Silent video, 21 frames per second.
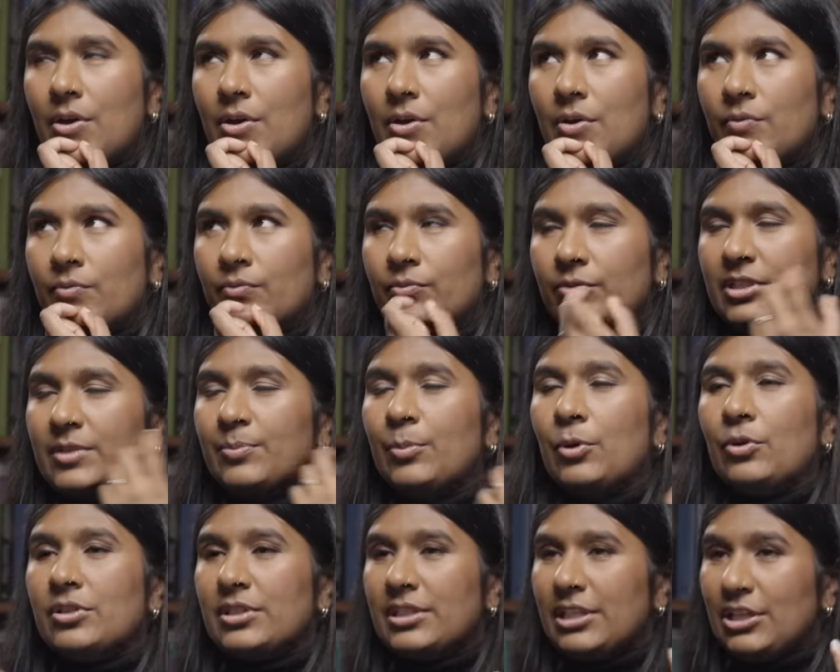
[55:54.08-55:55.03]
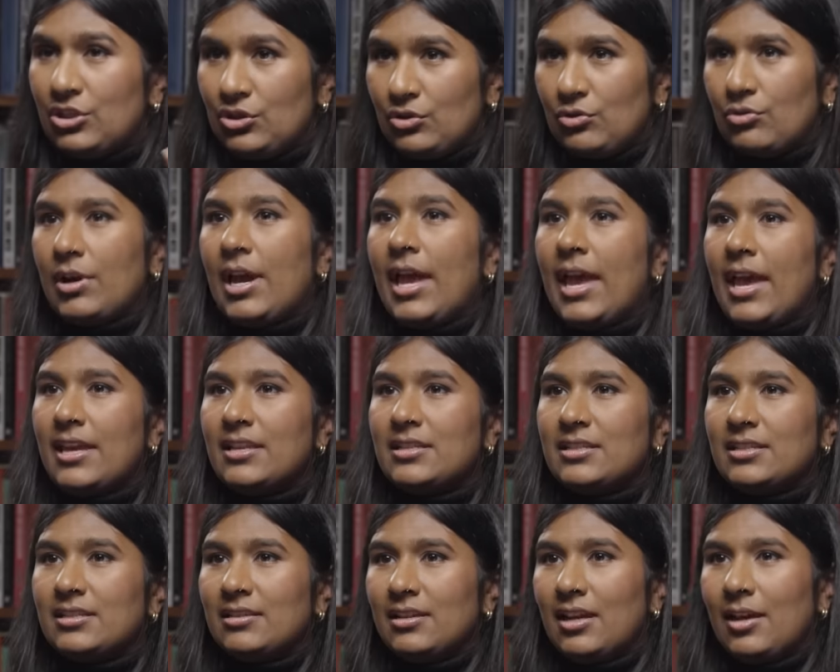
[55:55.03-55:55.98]
a response in your
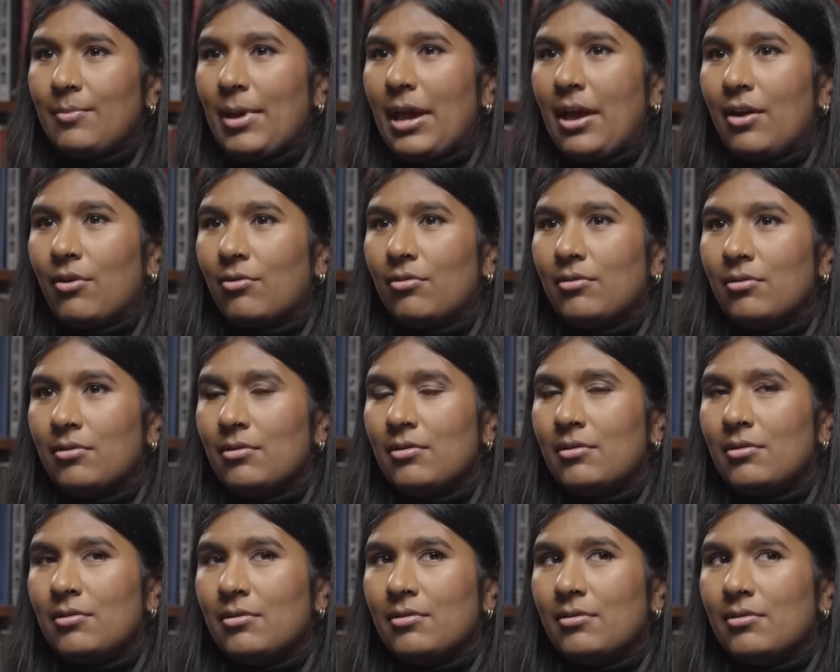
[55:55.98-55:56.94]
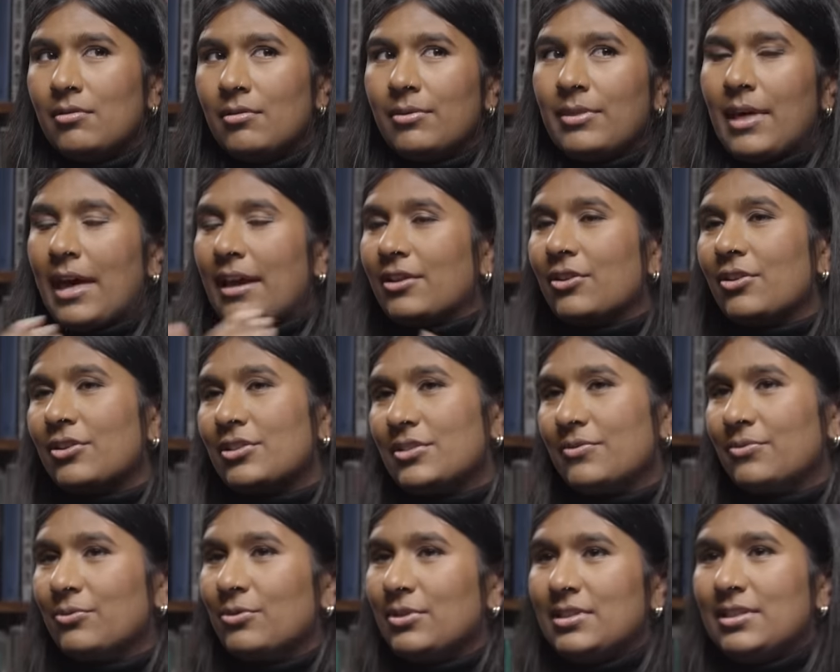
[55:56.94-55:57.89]
head about that kind
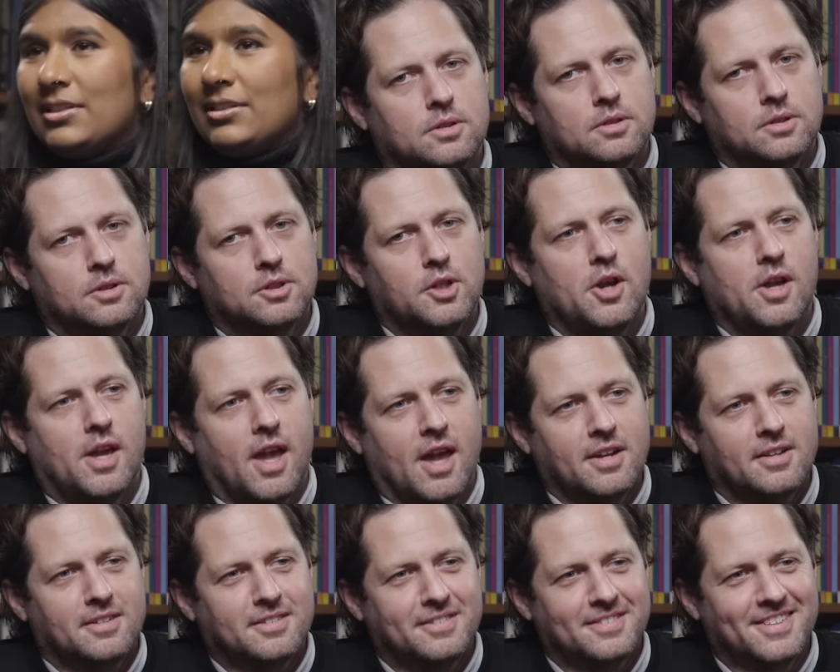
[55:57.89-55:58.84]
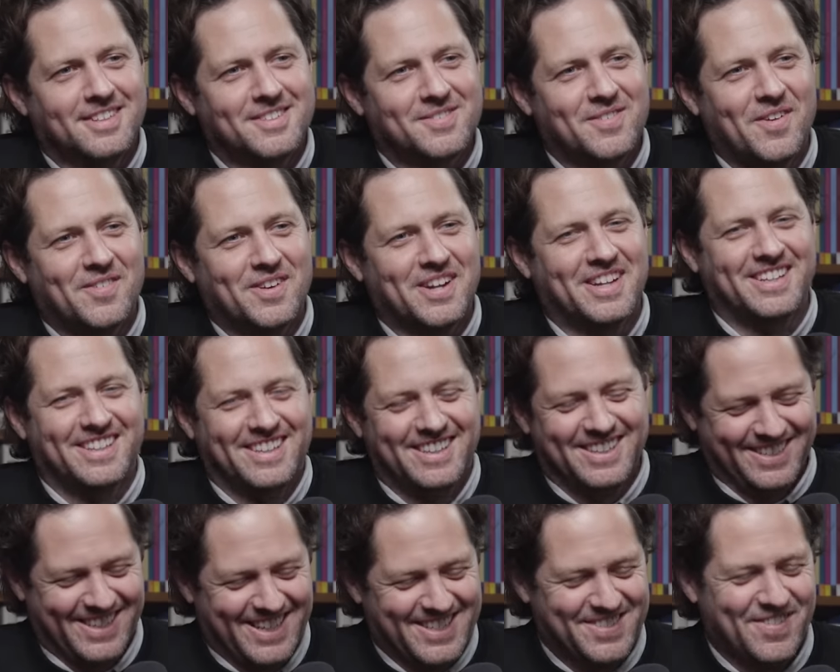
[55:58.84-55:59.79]
of criticism? Sure you can. That's
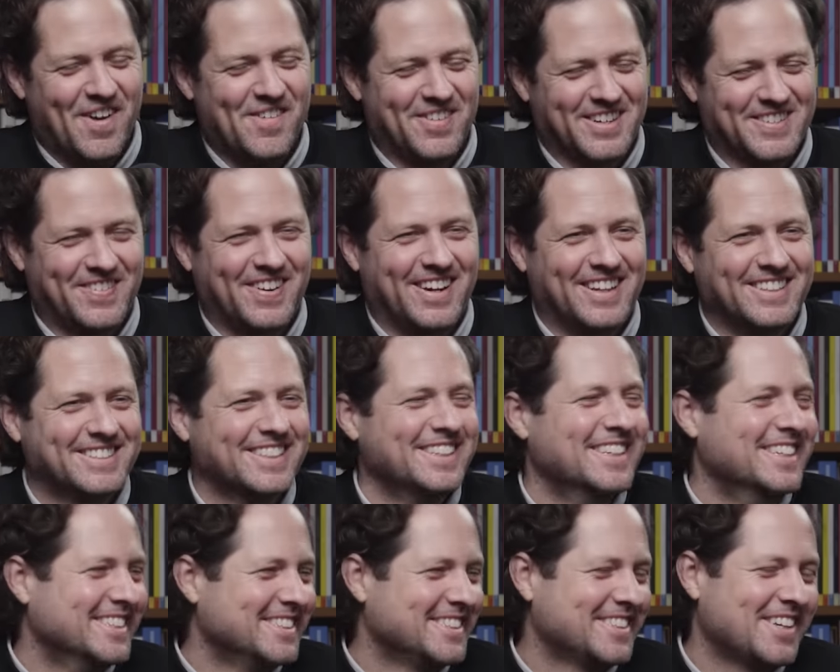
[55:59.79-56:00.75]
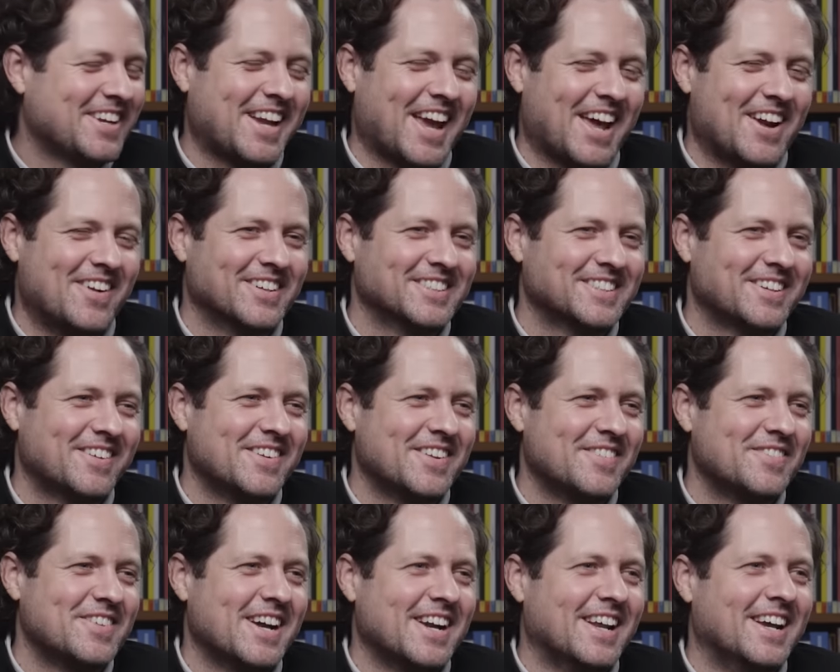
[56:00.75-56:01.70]
my, that's my response. Sure you can, or else I
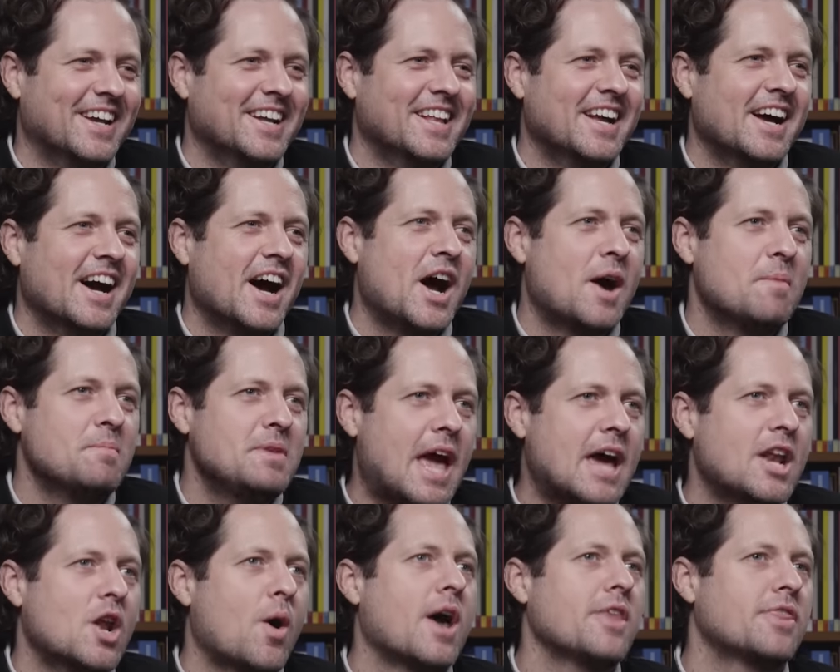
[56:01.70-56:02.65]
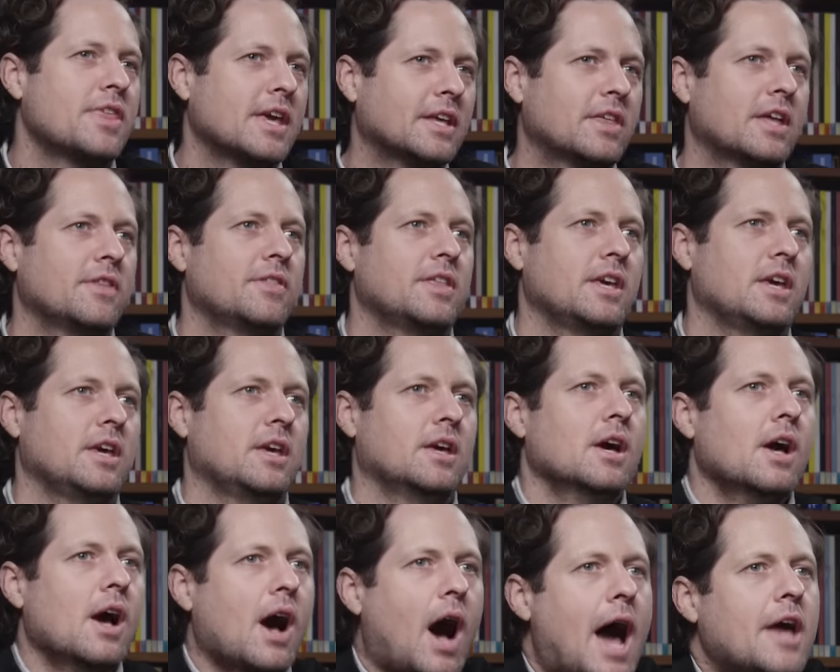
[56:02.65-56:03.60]
wouldn't have done it. Um, yeah, no, I think that the,
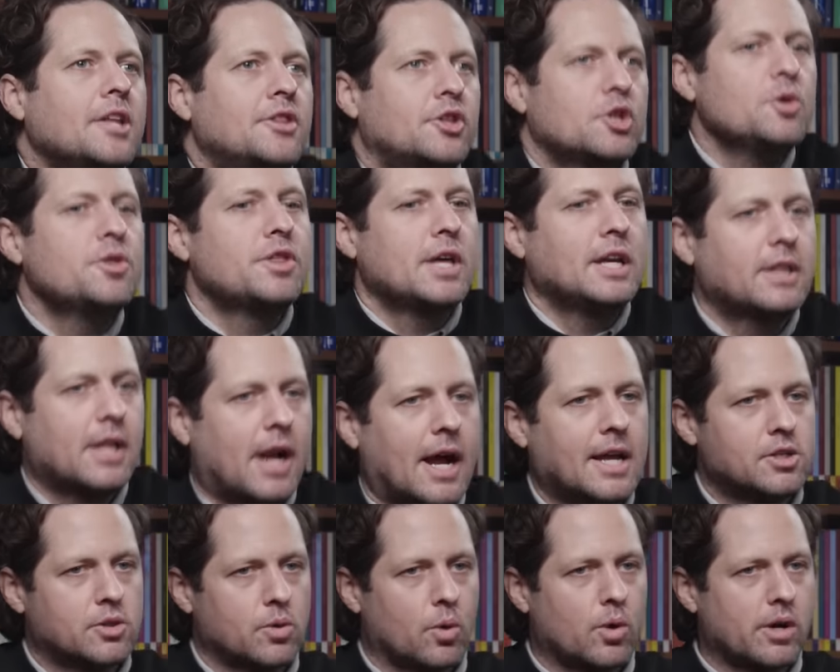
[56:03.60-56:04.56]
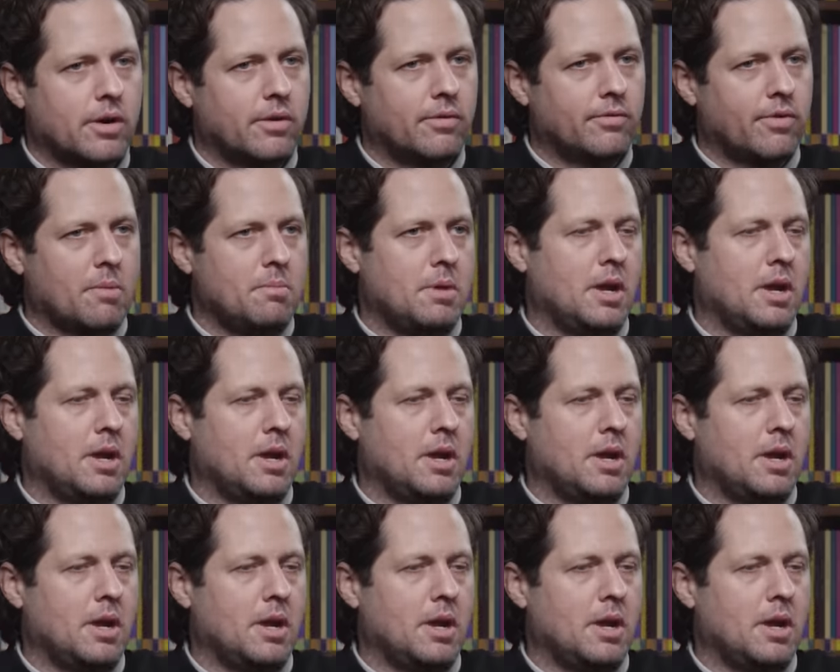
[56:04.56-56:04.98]
I do think that I sort of, I